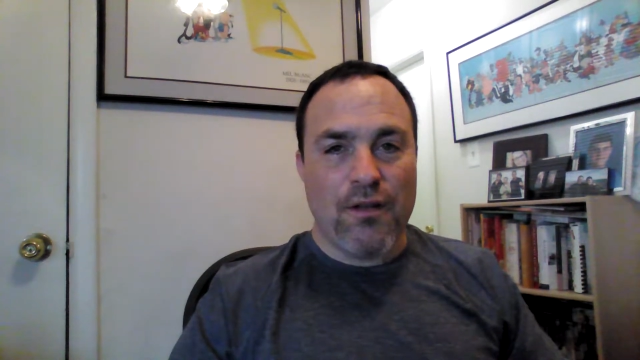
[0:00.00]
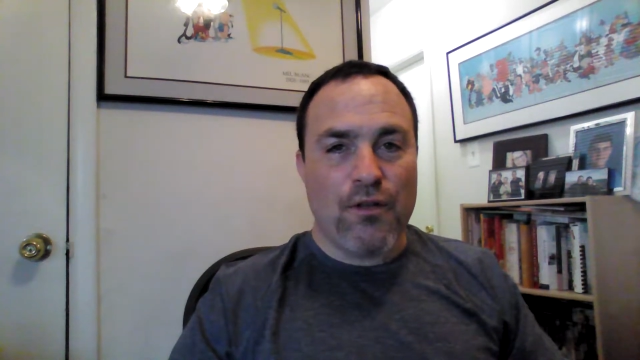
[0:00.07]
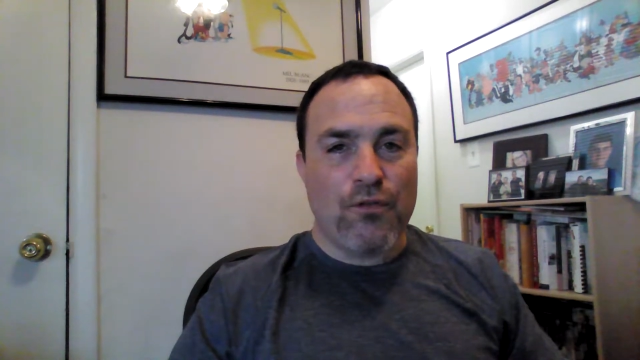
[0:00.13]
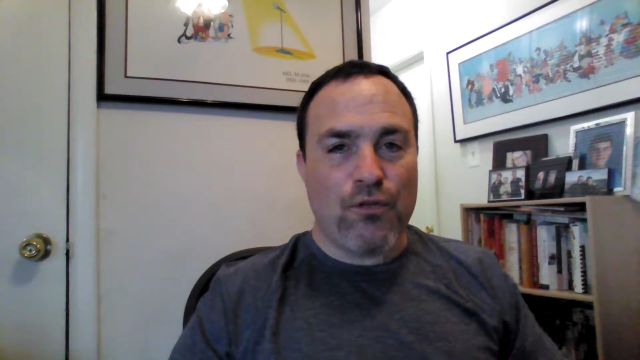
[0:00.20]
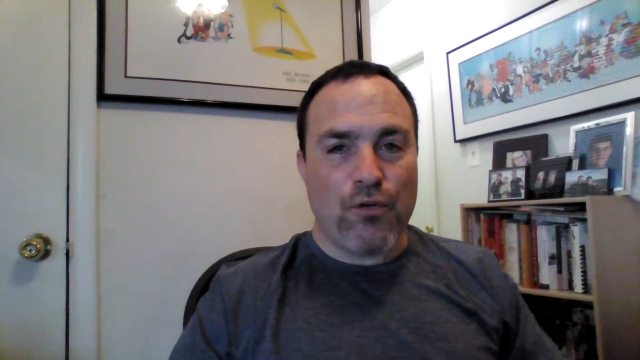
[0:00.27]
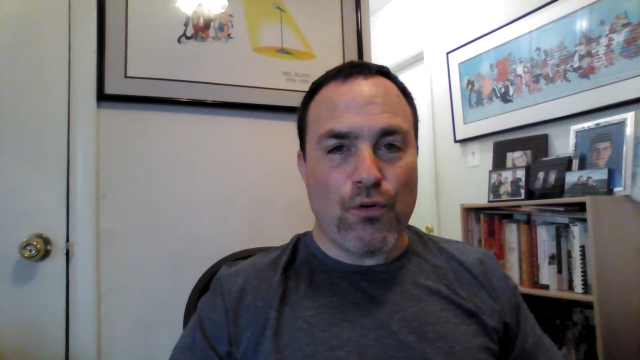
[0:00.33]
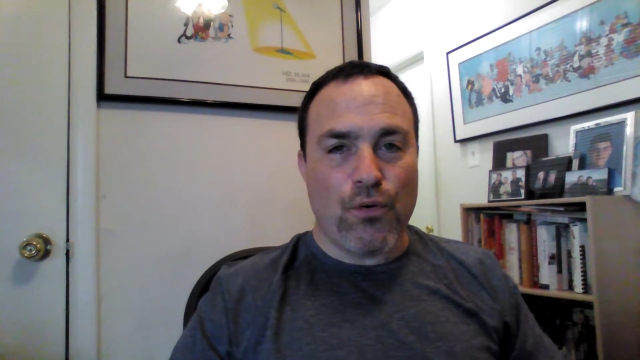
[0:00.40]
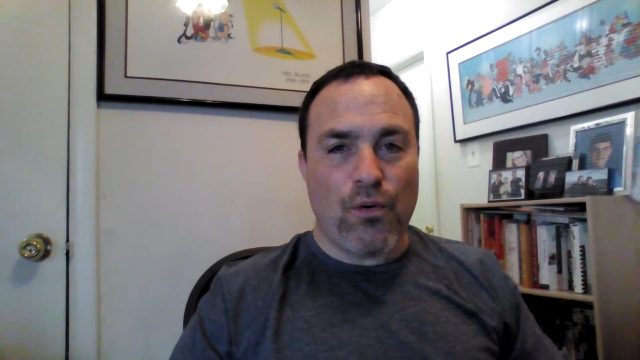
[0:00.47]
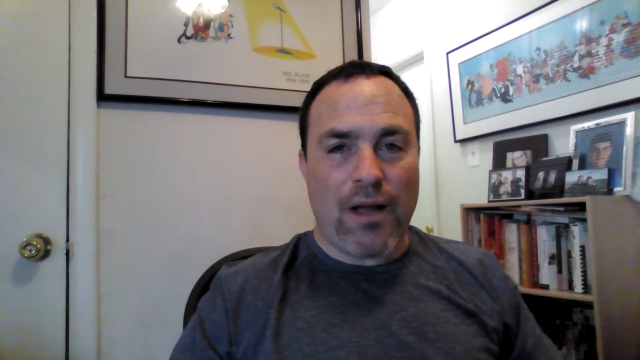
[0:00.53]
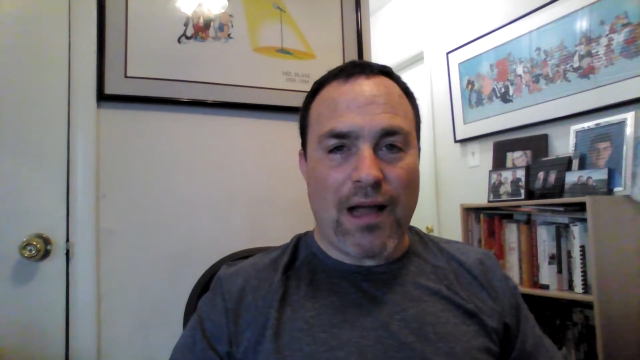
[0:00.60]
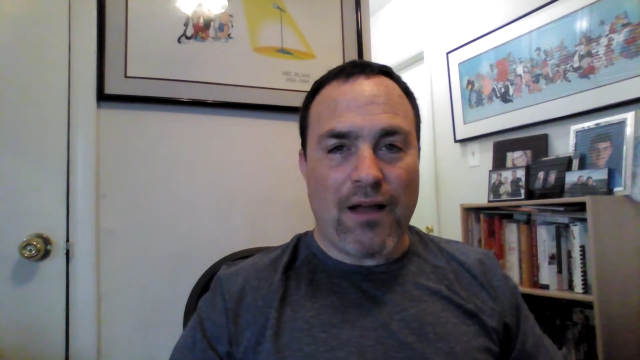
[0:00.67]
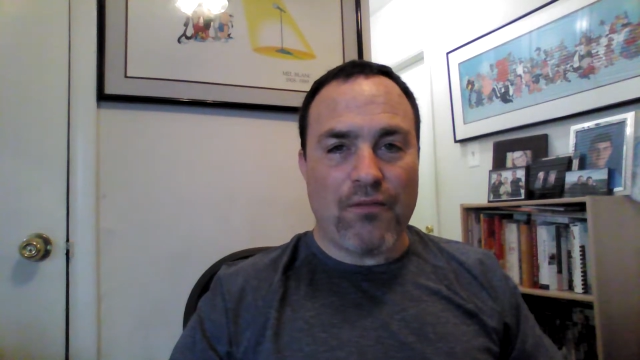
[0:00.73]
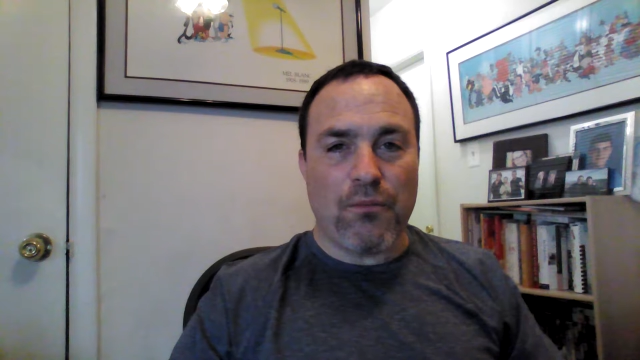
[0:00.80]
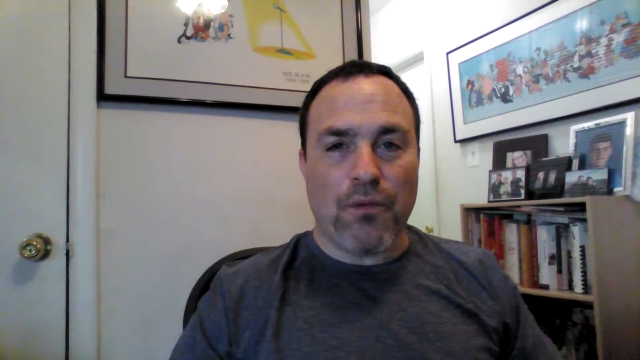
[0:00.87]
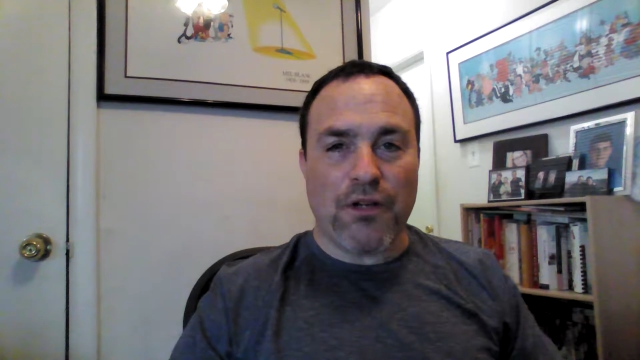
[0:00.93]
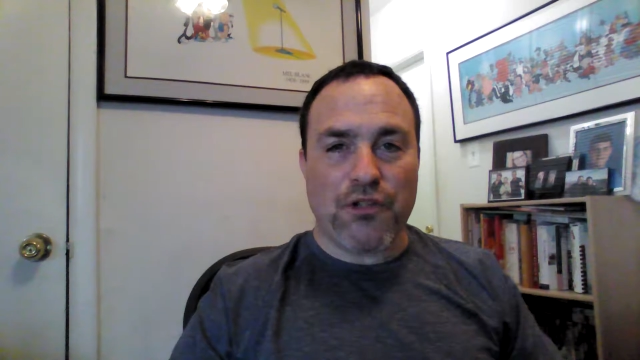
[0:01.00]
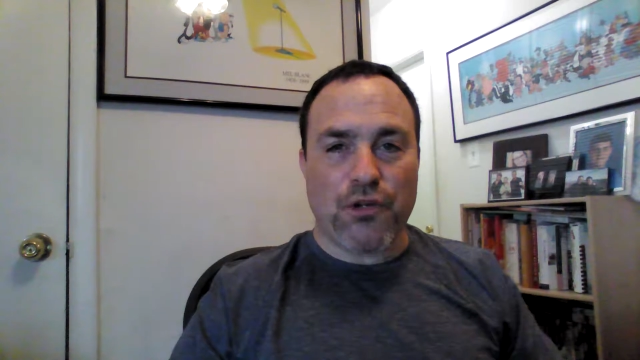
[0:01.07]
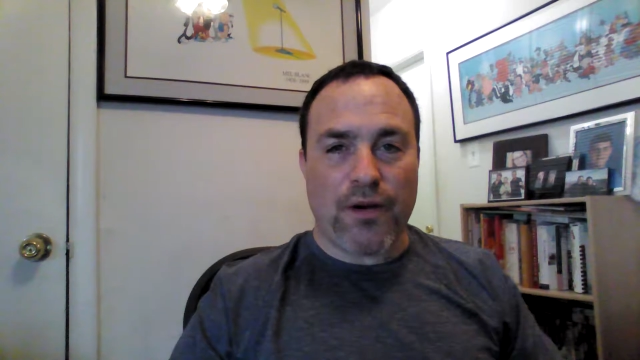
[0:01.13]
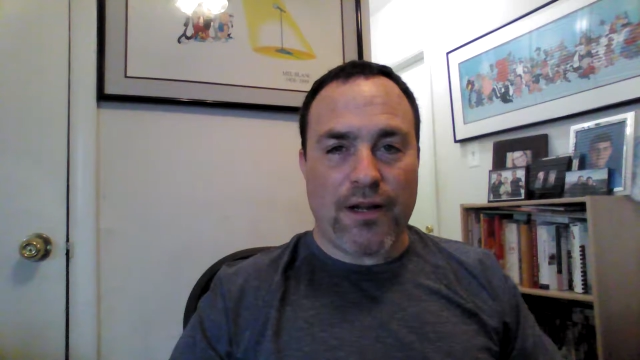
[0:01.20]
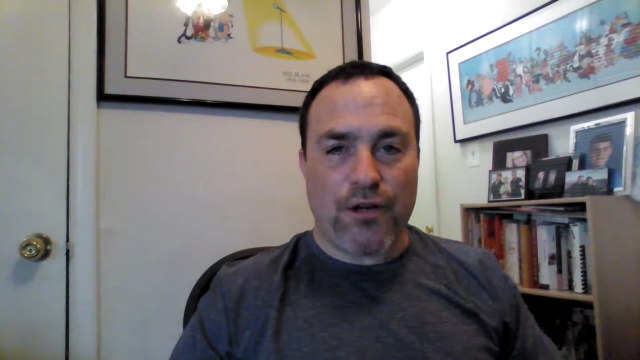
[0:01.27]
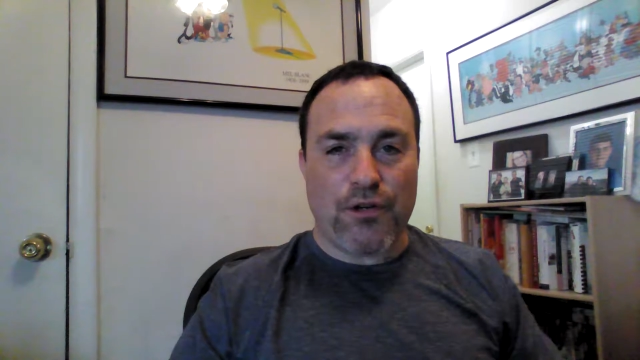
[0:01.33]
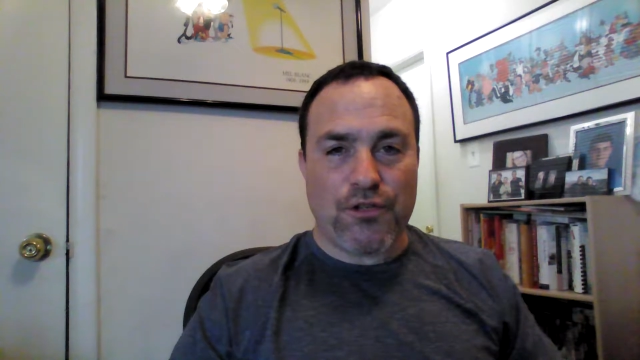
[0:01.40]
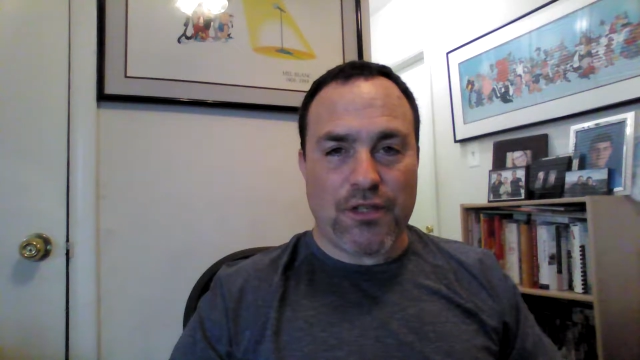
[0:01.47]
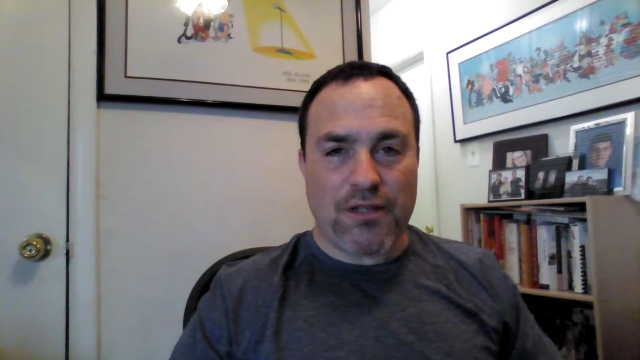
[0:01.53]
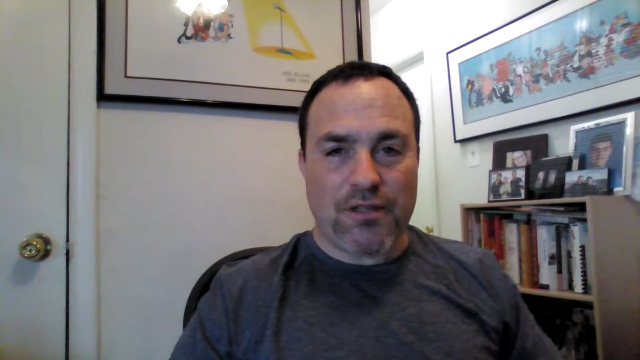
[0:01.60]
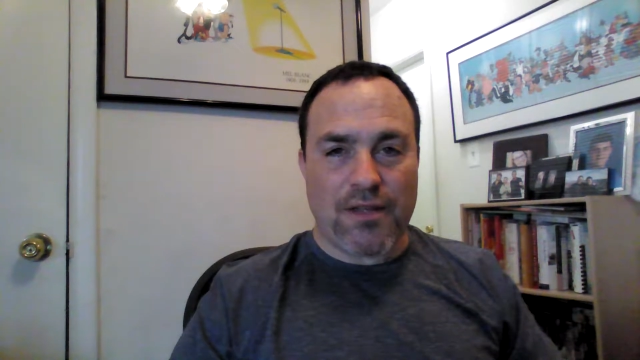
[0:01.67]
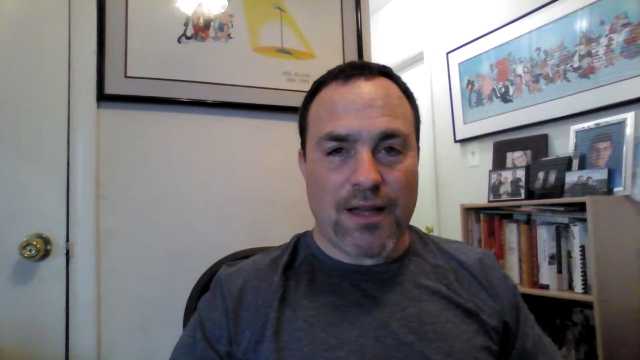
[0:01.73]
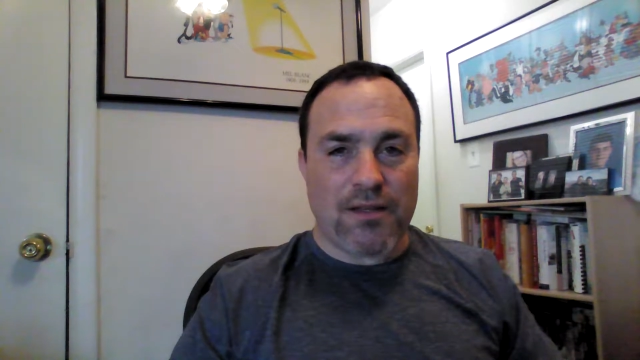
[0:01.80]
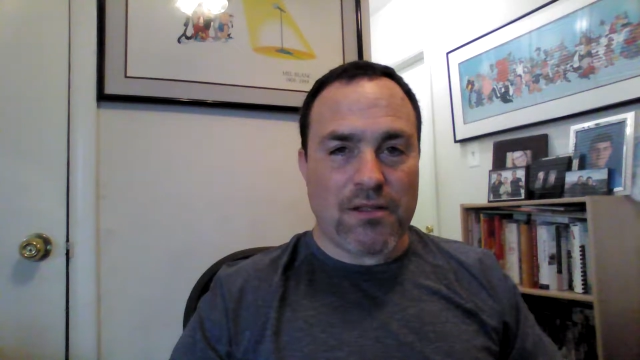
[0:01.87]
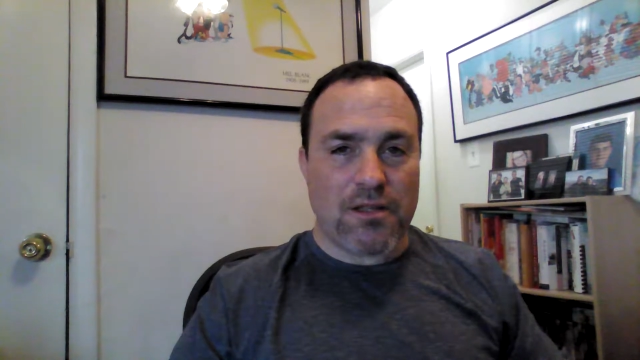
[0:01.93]
to have much greater
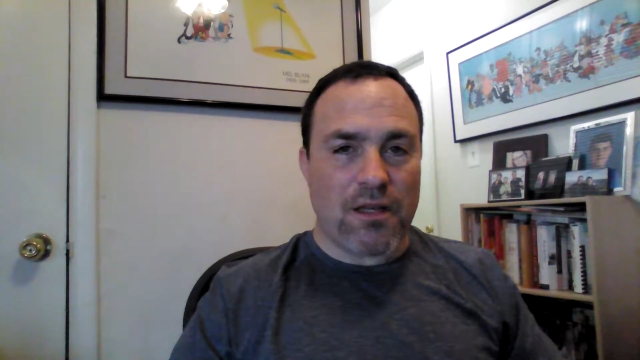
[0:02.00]
success